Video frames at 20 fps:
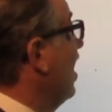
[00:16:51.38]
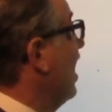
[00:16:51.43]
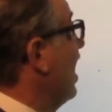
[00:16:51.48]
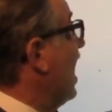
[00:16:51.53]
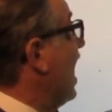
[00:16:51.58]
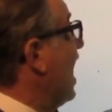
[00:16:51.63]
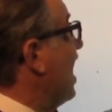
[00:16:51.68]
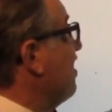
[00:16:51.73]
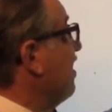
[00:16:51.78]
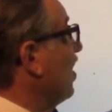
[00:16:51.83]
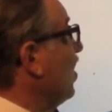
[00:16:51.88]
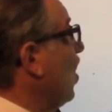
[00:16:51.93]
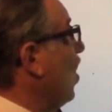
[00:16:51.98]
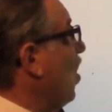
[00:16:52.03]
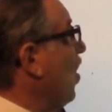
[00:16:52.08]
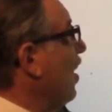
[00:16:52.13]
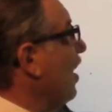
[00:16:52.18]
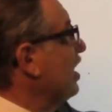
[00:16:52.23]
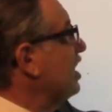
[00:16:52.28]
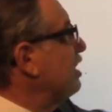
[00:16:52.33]
And the
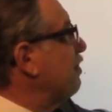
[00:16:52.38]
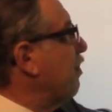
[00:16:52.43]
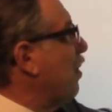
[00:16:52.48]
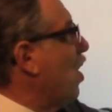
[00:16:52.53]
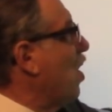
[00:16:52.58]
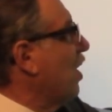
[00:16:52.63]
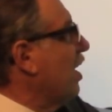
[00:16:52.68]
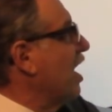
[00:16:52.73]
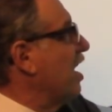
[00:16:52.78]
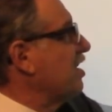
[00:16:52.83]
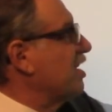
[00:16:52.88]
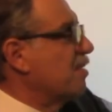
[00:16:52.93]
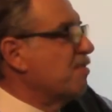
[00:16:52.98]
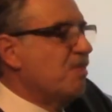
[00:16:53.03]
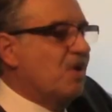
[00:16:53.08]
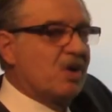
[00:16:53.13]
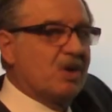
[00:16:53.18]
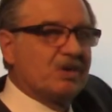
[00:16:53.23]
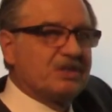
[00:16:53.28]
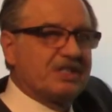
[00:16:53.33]
Lord spoke unto
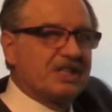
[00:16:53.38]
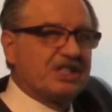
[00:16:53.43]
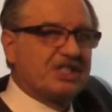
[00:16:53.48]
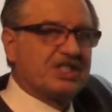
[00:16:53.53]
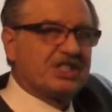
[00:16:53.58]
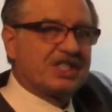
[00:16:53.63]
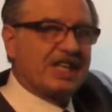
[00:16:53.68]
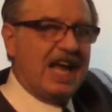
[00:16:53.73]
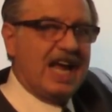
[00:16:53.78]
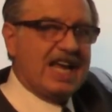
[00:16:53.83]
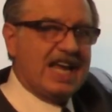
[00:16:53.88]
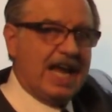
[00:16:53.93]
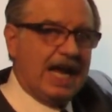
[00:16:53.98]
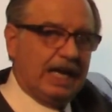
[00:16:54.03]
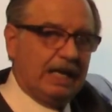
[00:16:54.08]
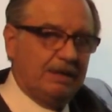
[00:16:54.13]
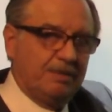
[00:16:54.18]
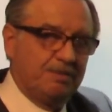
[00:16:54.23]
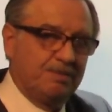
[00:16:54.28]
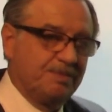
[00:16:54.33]
Moses,
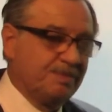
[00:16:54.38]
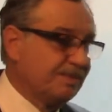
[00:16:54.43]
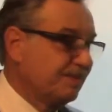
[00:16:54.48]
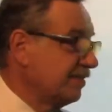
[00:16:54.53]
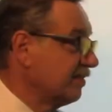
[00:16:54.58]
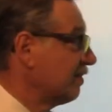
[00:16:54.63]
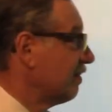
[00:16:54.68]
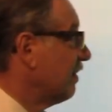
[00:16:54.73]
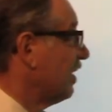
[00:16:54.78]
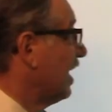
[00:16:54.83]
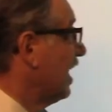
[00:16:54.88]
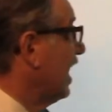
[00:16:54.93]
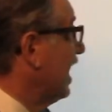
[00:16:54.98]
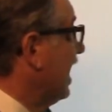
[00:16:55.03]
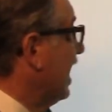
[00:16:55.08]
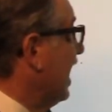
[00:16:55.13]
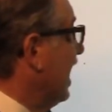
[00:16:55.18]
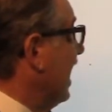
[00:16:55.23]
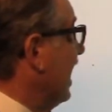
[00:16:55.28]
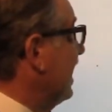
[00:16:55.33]
saying,
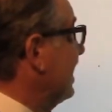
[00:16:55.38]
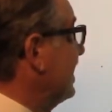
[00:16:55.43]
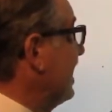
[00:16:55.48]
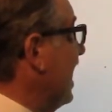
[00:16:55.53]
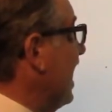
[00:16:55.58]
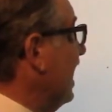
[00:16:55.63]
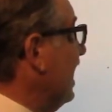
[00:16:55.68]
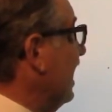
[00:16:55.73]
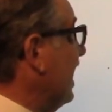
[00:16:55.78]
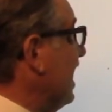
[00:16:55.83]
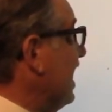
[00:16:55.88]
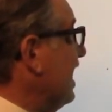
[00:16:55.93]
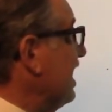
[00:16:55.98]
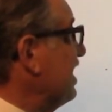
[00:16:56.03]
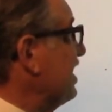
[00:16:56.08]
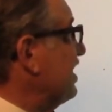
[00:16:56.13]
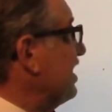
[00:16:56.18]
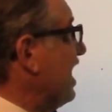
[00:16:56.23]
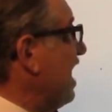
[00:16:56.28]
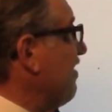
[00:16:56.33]
exactly
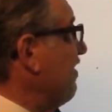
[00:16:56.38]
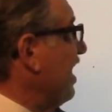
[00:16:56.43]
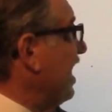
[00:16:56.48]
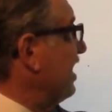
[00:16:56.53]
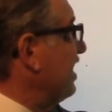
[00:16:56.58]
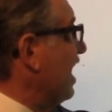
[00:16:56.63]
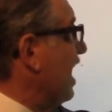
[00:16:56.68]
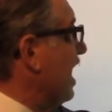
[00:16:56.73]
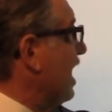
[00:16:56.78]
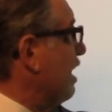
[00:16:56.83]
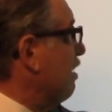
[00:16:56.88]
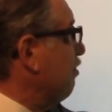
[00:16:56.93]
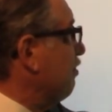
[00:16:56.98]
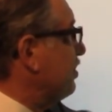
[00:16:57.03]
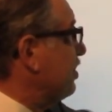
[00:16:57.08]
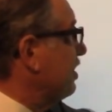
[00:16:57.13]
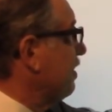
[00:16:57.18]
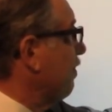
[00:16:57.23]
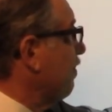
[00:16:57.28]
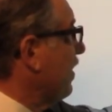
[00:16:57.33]
70
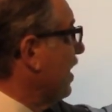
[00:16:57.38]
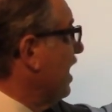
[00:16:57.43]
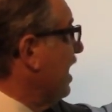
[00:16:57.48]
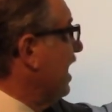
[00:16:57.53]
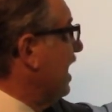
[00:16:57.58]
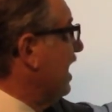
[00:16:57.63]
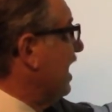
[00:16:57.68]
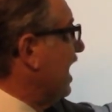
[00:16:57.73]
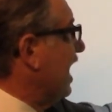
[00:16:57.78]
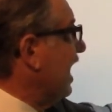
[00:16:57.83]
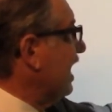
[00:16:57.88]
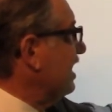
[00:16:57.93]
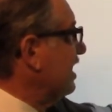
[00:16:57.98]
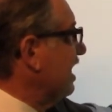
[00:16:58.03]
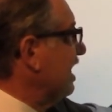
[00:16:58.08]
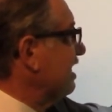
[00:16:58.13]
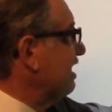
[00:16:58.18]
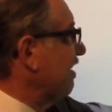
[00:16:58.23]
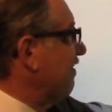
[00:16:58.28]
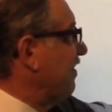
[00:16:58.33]
times in
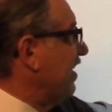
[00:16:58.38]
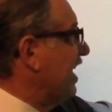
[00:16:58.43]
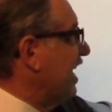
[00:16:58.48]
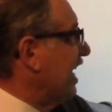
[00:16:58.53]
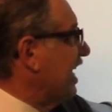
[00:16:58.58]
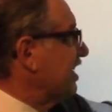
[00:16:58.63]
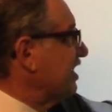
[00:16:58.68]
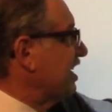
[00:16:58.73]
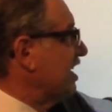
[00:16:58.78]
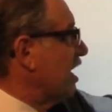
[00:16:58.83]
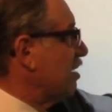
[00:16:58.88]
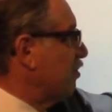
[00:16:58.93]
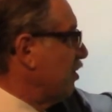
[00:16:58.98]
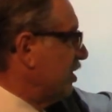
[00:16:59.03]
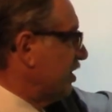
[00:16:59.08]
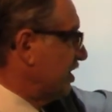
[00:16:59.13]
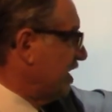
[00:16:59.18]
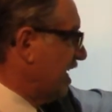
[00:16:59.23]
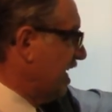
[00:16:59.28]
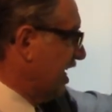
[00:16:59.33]
Exodus, Leviticus, and
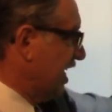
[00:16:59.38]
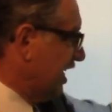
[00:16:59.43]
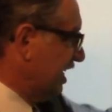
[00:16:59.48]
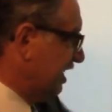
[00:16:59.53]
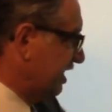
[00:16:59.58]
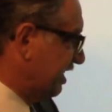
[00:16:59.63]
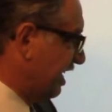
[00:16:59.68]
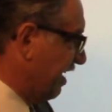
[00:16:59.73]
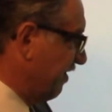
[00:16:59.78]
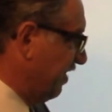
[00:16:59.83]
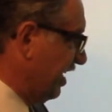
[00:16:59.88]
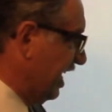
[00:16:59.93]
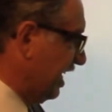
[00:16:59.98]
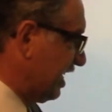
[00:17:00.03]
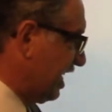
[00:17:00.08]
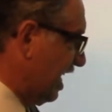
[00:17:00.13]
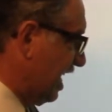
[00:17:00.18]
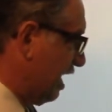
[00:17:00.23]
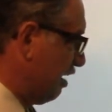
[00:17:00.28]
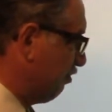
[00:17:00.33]
Numbers, 70
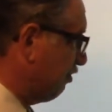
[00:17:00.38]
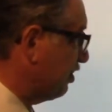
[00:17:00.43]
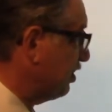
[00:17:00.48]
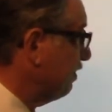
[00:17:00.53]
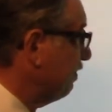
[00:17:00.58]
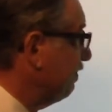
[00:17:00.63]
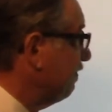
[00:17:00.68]
times.